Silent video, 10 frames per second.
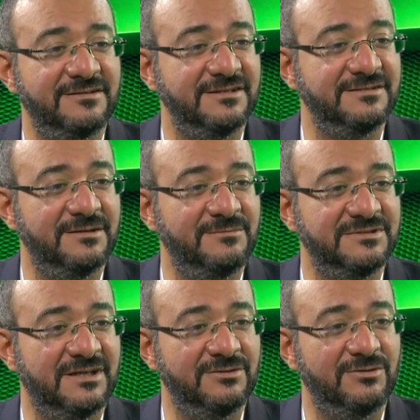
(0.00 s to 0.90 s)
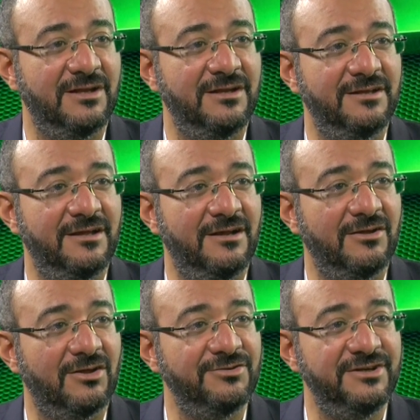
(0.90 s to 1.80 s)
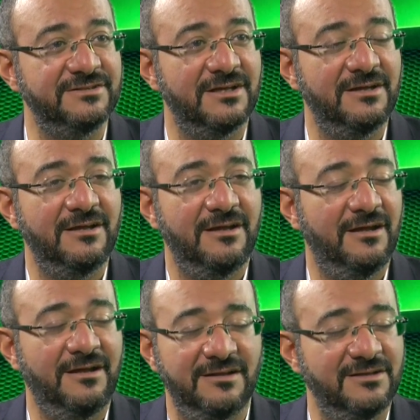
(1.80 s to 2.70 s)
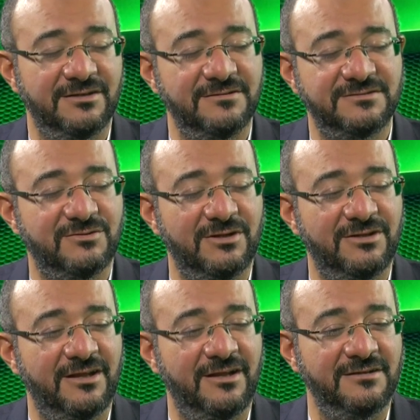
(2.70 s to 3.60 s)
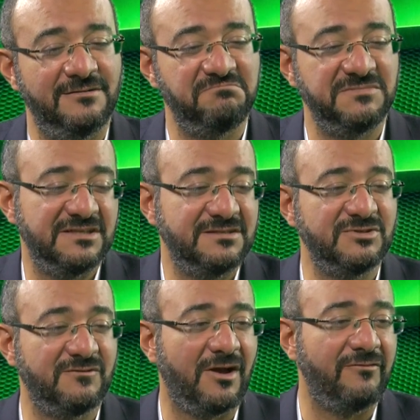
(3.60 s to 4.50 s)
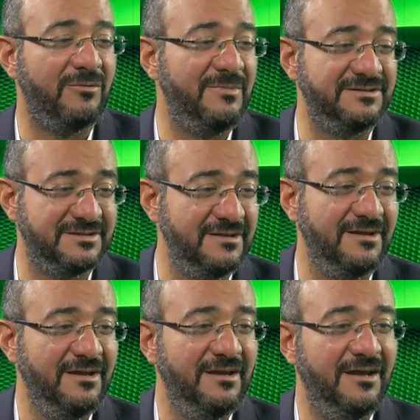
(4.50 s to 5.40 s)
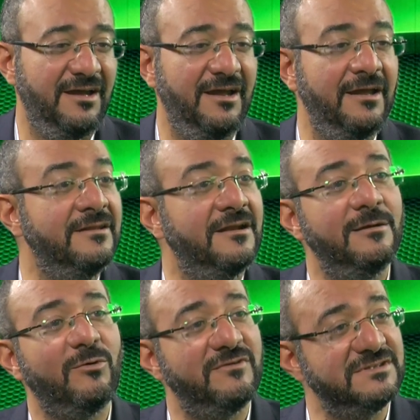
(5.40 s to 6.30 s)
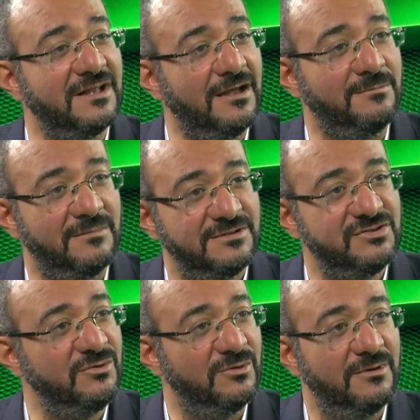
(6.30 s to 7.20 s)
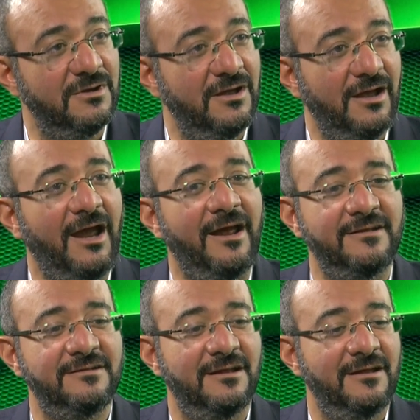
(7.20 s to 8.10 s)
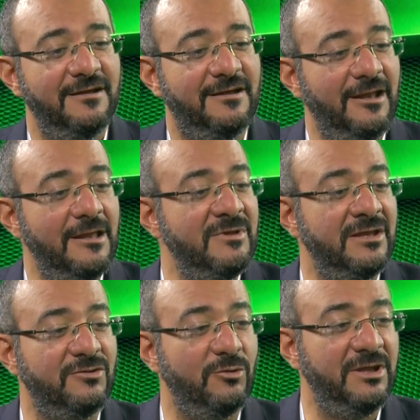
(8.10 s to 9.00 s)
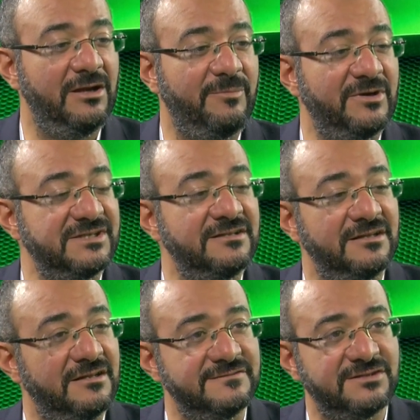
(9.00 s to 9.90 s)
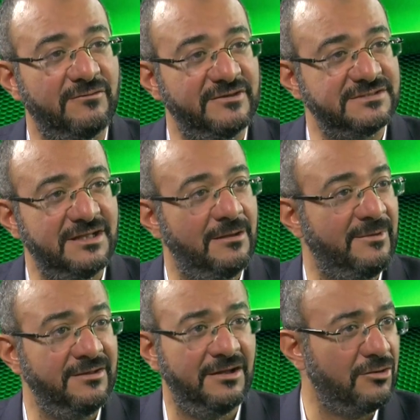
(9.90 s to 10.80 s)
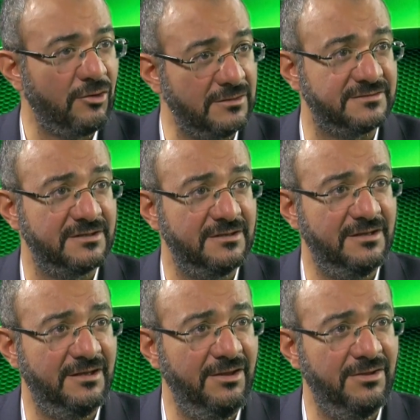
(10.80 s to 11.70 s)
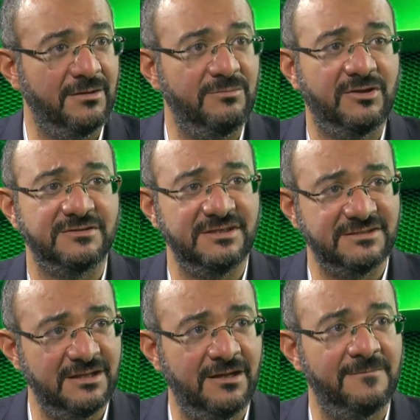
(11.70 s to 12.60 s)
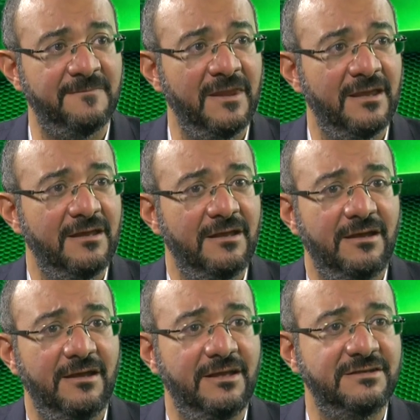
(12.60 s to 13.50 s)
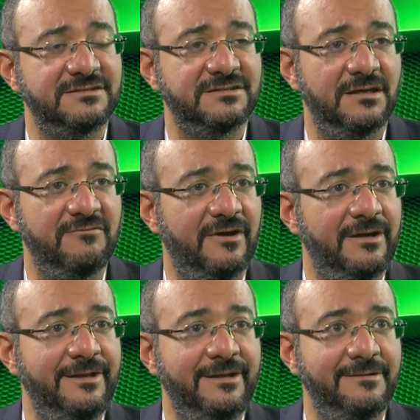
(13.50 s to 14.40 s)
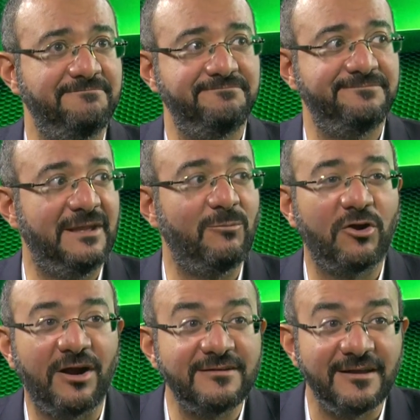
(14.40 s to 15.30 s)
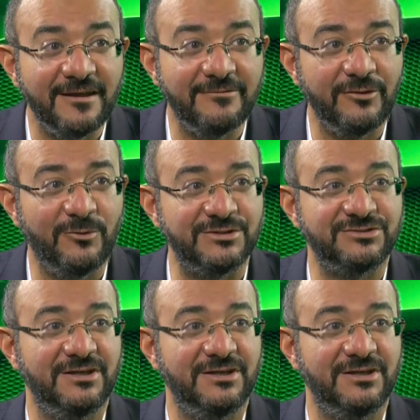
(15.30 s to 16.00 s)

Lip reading: systems and totalitarian countries, totalitarian systems of government in the name of Islam too, and claiming to be representatives of Islam, and they are not either, because Islam is very democratic, if you wish,